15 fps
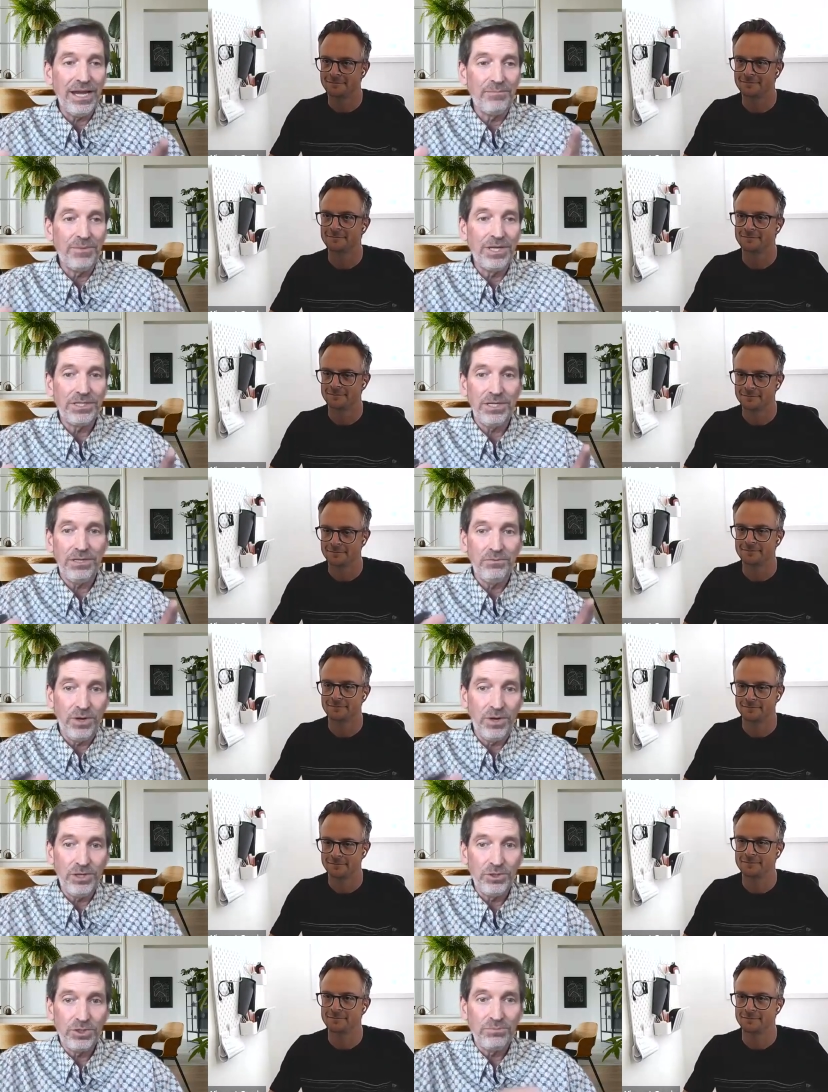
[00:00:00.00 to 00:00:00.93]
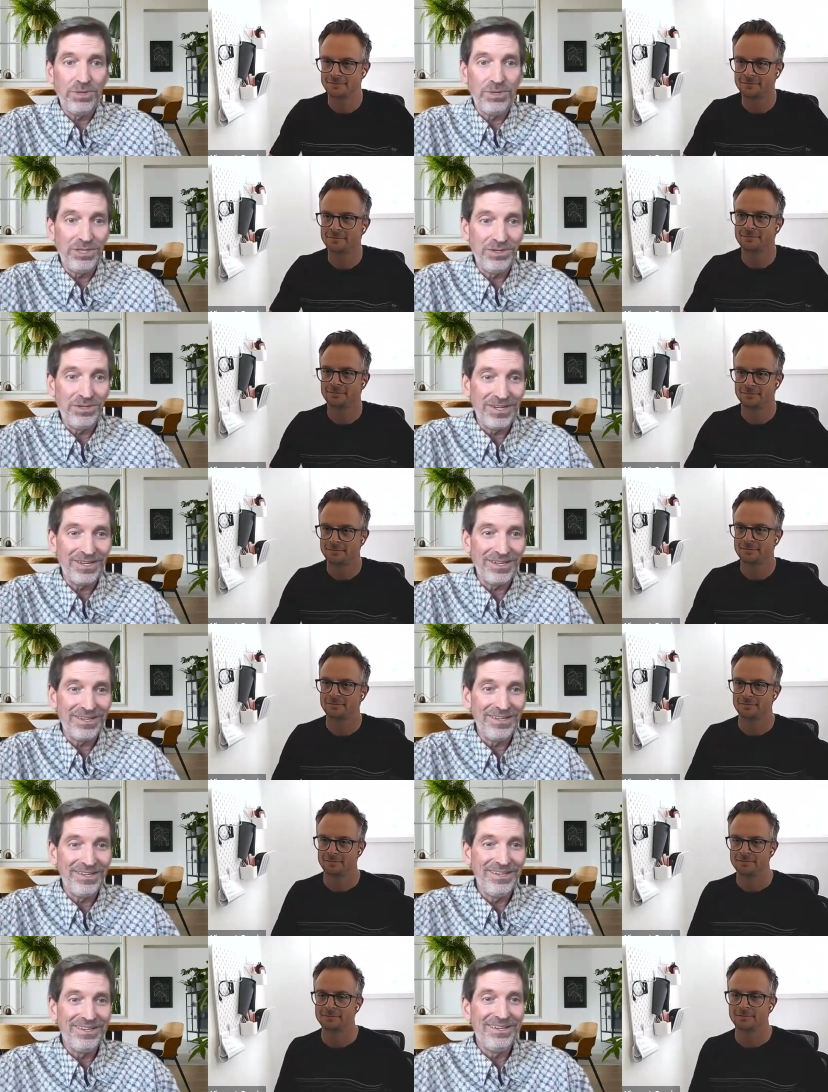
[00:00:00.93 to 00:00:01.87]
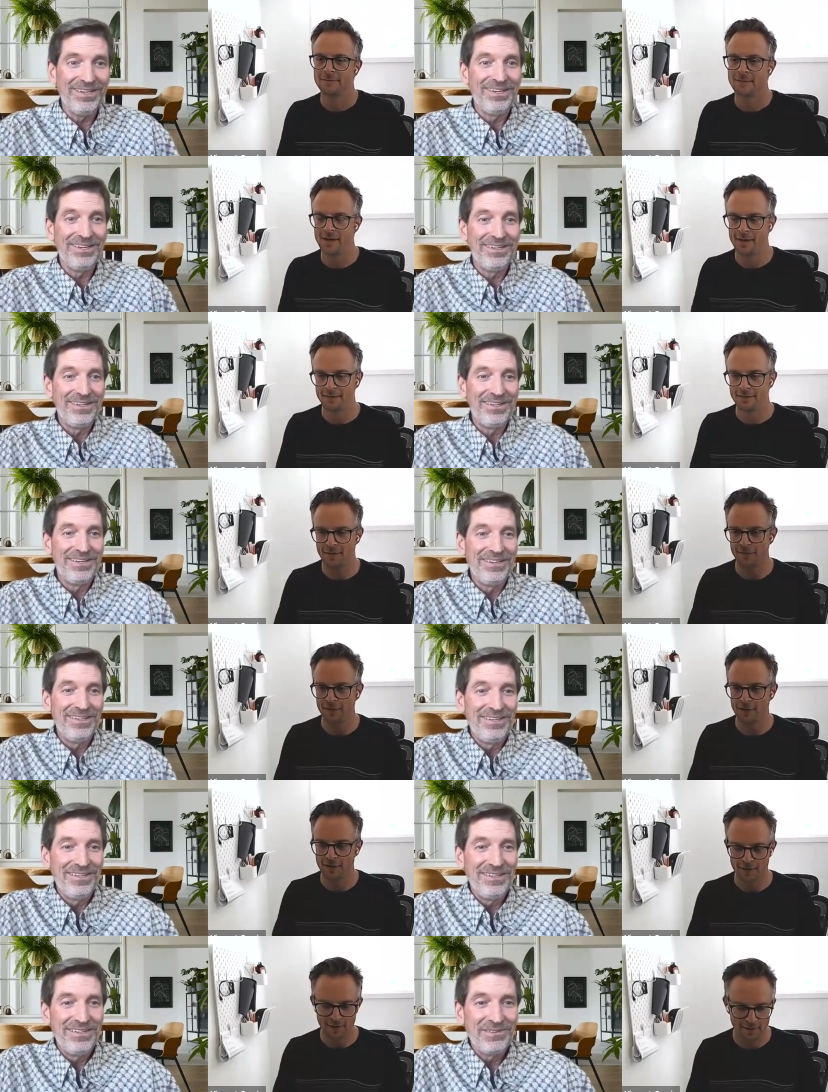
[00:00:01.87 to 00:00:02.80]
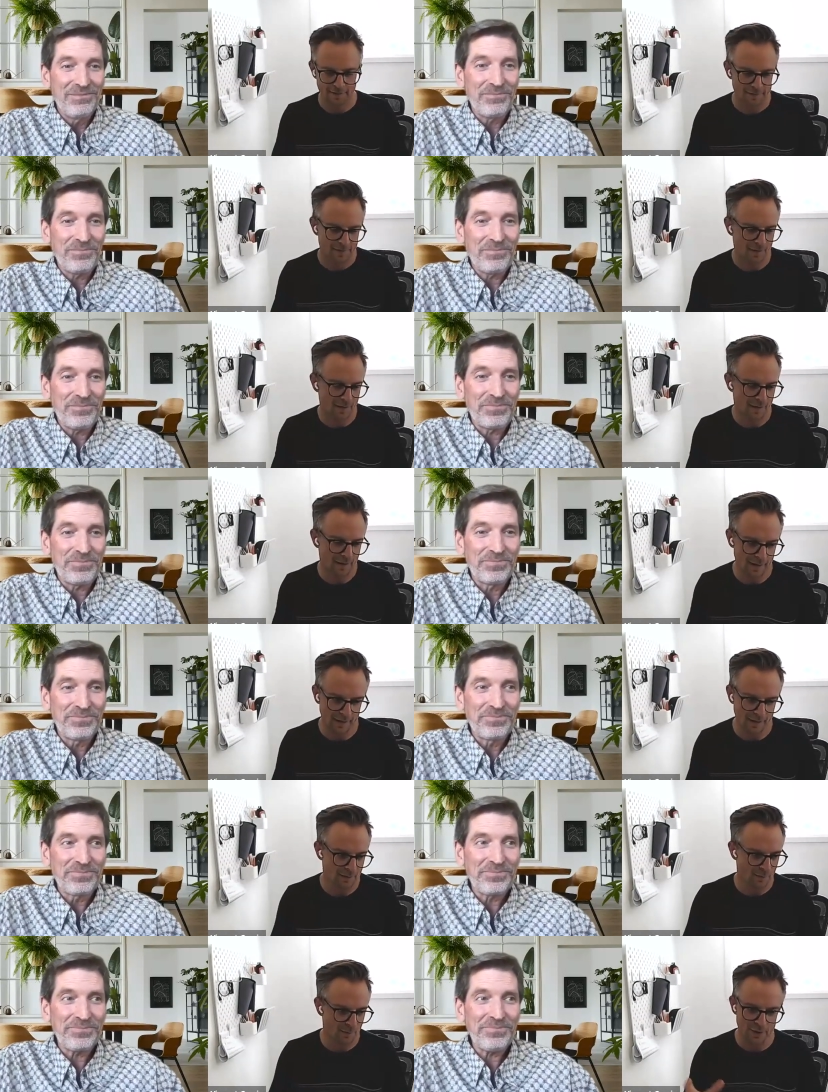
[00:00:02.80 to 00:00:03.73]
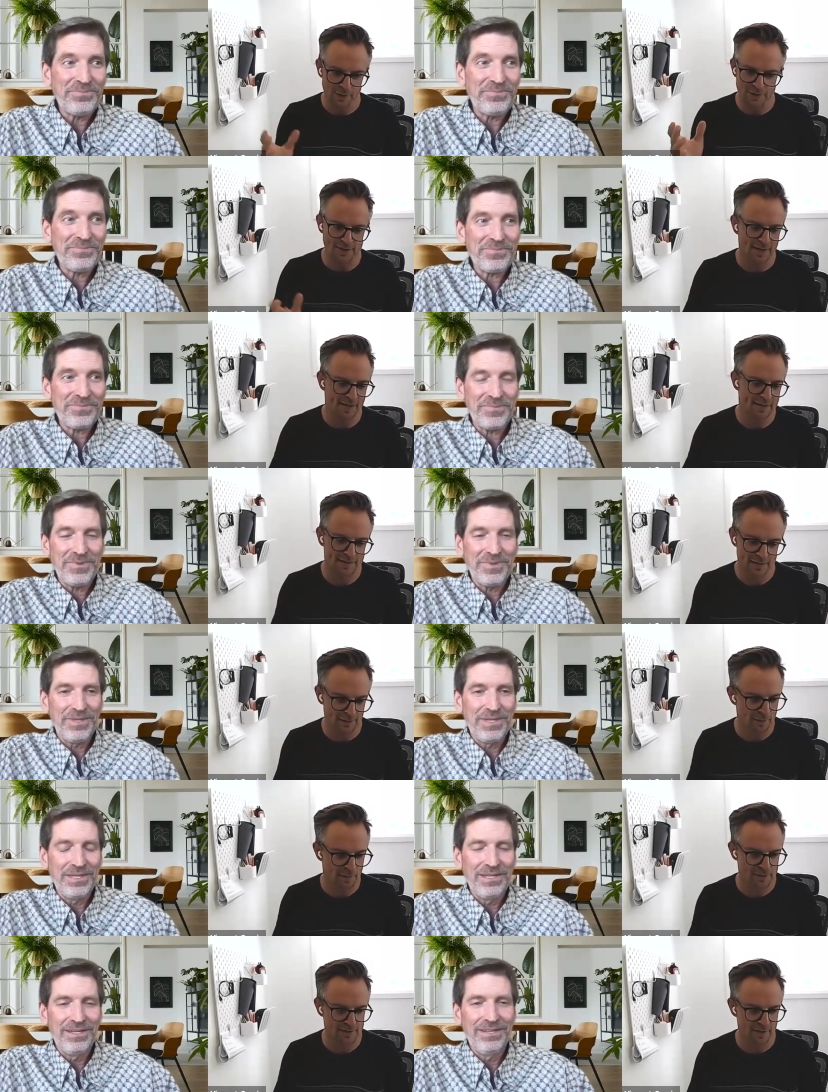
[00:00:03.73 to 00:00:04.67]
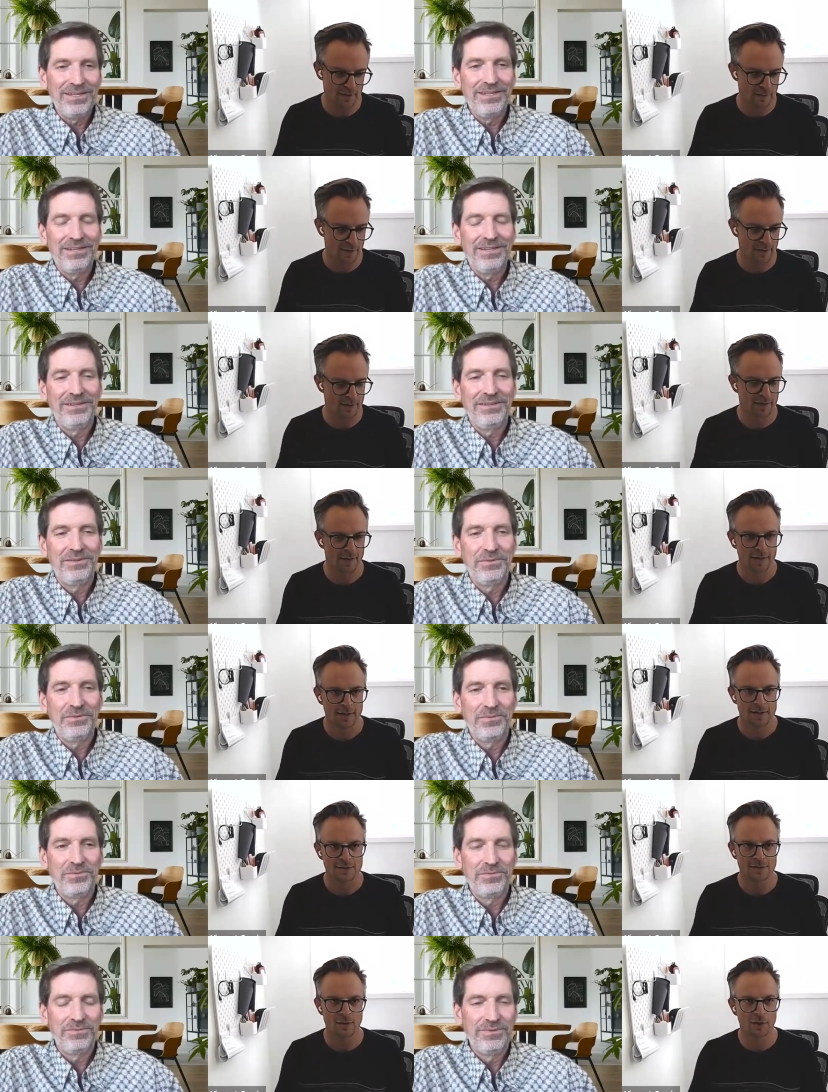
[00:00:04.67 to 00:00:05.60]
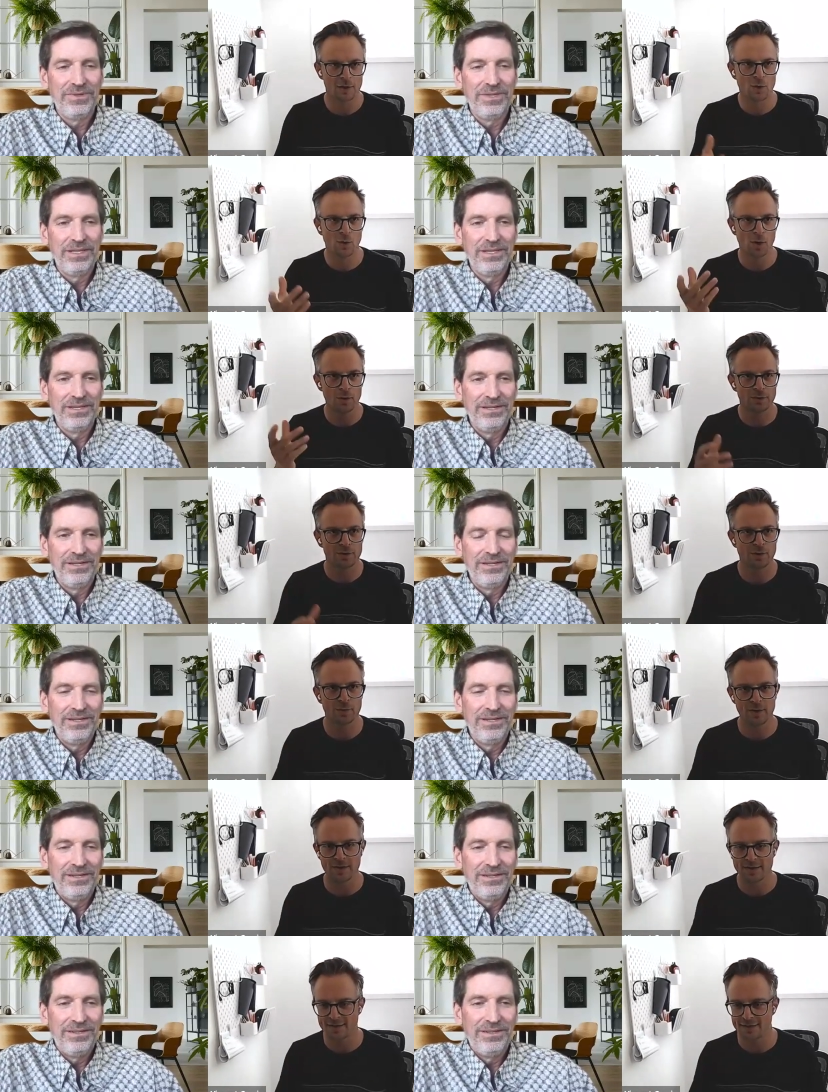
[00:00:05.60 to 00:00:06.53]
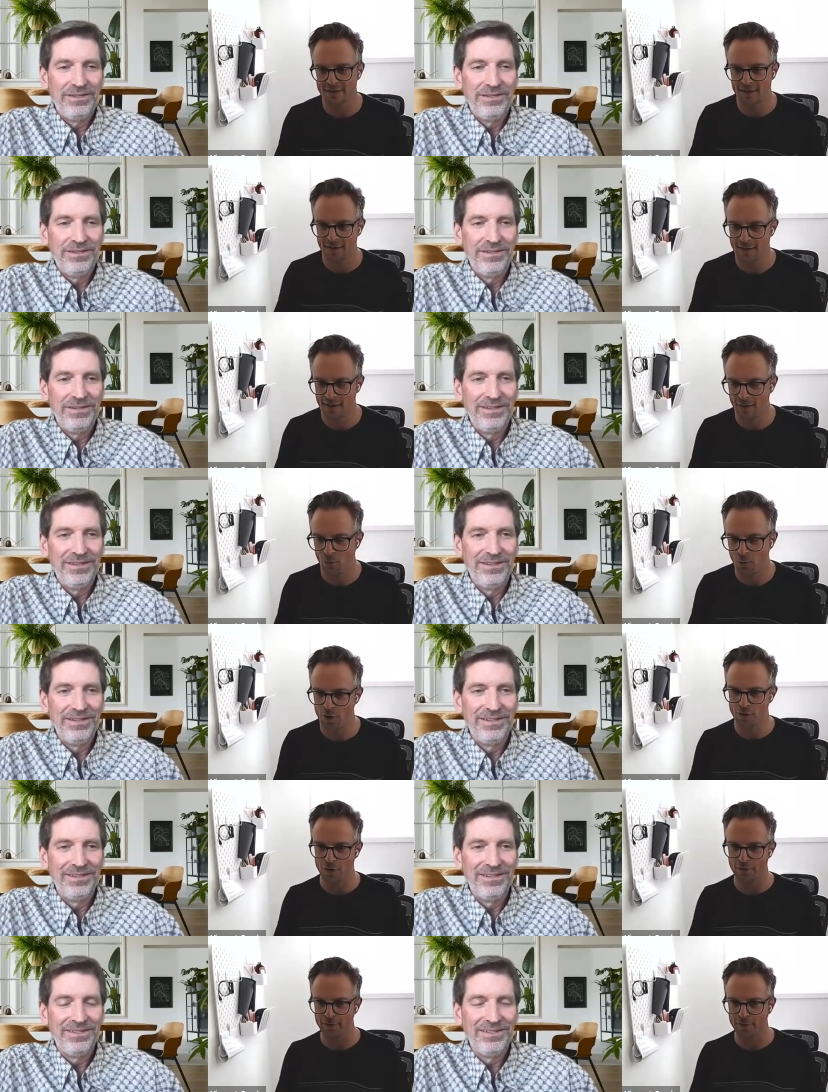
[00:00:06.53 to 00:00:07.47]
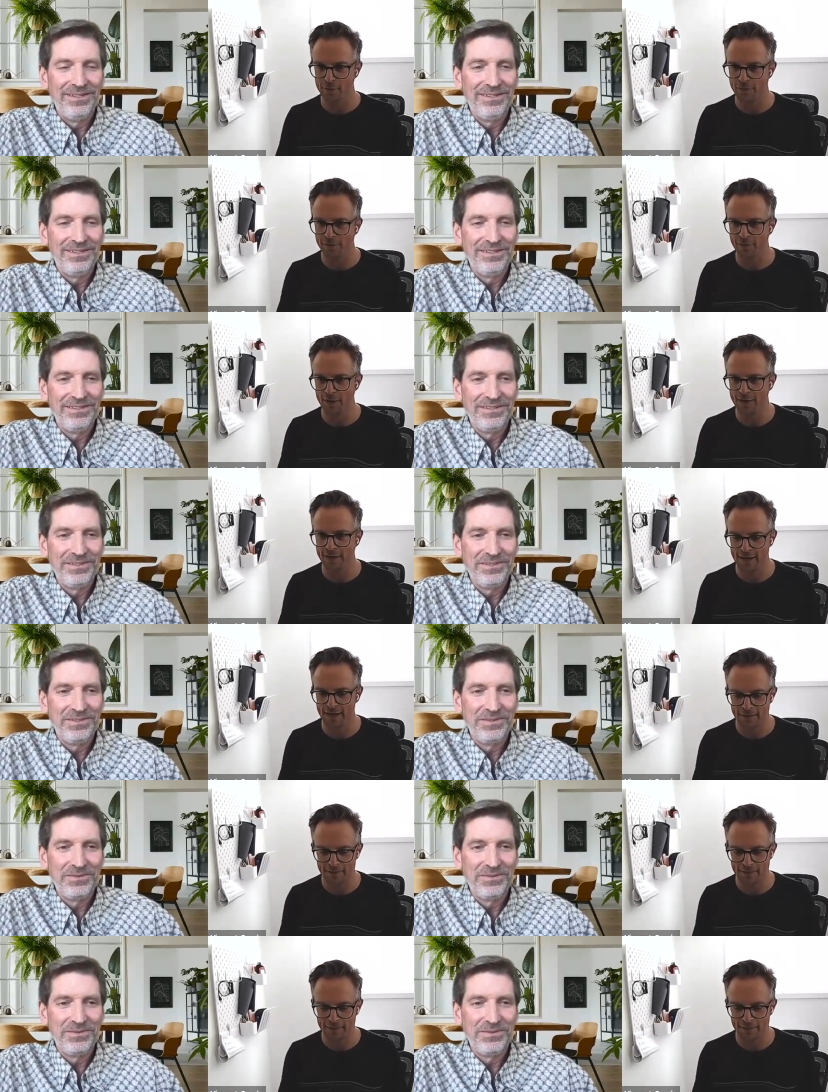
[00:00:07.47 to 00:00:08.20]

Speaker 1: how much and what you should be doing.
Speaker 2: Yeah, definitely. Uh, what you said is 100% right. So I'll quote Chris uh, Walker from Refine